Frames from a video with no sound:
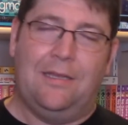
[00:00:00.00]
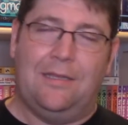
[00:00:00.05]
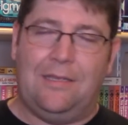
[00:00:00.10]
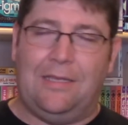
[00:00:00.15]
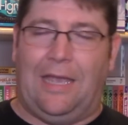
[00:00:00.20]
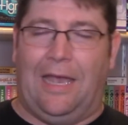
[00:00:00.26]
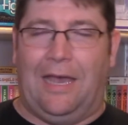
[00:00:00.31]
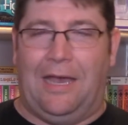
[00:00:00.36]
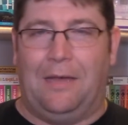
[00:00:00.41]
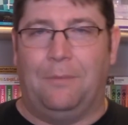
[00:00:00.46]

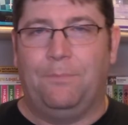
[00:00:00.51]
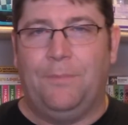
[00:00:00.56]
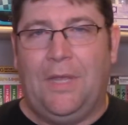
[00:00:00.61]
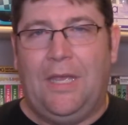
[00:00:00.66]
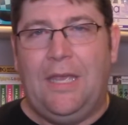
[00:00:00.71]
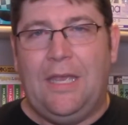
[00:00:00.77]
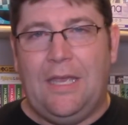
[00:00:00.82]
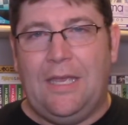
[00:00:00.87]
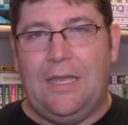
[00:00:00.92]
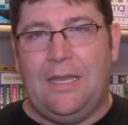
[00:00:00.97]
yeah,
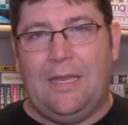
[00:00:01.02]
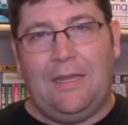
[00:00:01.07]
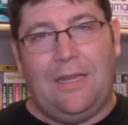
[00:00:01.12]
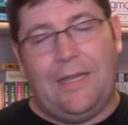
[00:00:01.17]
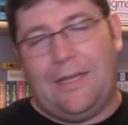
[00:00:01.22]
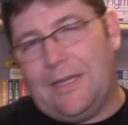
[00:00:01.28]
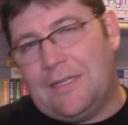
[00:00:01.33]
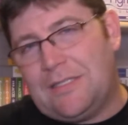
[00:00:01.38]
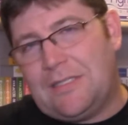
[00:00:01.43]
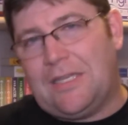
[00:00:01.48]
it,
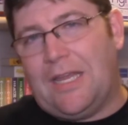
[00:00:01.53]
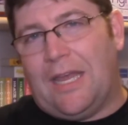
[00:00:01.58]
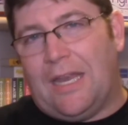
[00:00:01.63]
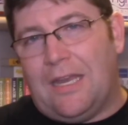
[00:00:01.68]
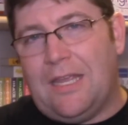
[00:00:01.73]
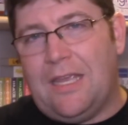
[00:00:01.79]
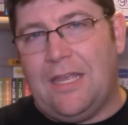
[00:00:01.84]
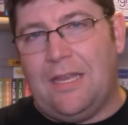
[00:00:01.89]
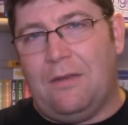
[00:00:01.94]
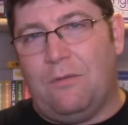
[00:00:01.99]
like I
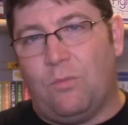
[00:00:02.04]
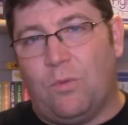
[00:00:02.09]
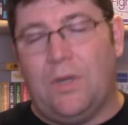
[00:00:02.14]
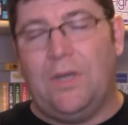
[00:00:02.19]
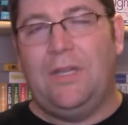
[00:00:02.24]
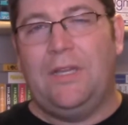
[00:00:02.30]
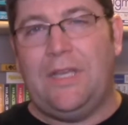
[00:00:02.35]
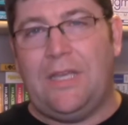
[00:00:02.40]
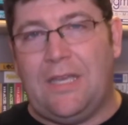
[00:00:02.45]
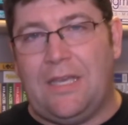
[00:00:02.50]
said, it
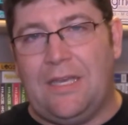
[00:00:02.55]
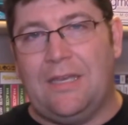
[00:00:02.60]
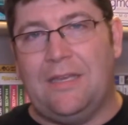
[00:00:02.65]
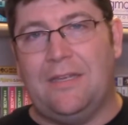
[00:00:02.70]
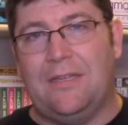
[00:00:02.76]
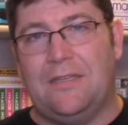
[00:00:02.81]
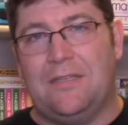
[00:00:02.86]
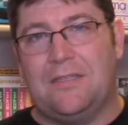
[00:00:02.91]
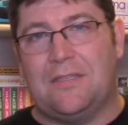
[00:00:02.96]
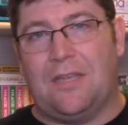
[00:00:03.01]
really
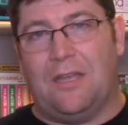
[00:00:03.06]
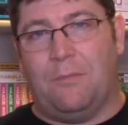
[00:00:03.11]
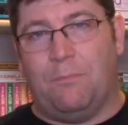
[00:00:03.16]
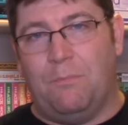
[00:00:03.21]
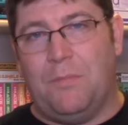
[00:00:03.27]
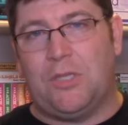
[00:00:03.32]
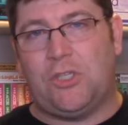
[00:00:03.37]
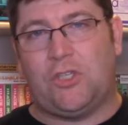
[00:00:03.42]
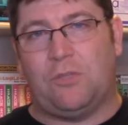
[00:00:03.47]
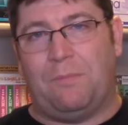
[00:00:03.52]
is a
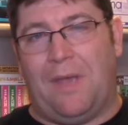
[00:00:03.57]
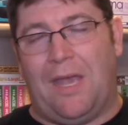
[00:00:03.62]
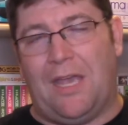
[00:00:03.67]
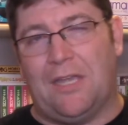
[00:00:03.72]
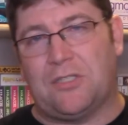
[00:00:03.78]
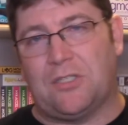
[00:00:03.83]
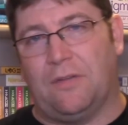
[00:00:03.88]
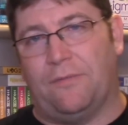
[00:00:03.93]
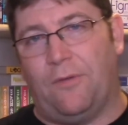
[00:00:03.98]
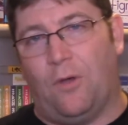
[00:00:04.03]

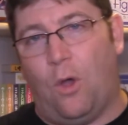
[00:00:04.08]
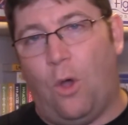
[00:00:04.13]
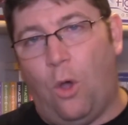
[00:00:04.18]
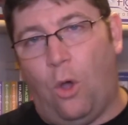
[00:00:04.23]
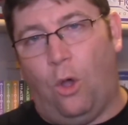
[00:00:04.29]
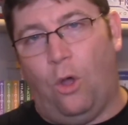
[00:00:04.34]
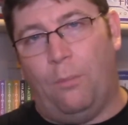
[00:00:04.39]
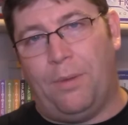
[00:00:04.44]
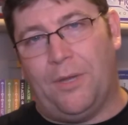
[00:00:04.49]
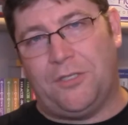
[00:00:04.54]
mishmash of a
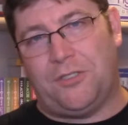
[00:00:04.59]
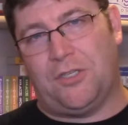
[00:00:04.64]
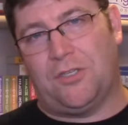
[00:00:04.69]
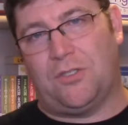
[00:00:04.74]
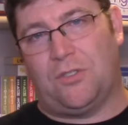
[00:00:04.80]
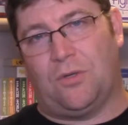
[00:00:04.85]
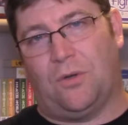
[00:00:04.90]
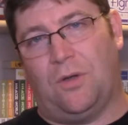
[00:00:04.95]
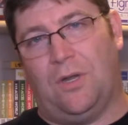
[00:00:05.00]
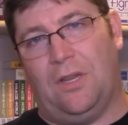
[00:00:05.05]
whole bunch of
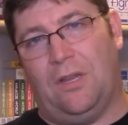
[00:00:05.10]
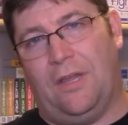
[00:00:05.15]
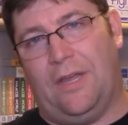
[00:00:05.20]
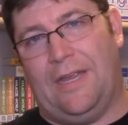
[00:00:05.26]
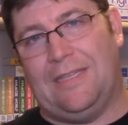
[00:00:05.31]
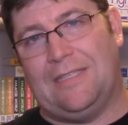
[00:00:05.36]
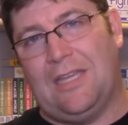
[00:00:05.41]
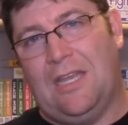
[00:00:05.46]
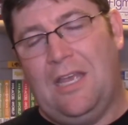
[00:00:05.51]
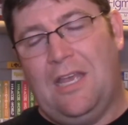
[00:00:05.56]

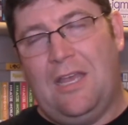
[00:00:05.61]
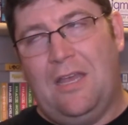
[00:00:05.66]
storylines,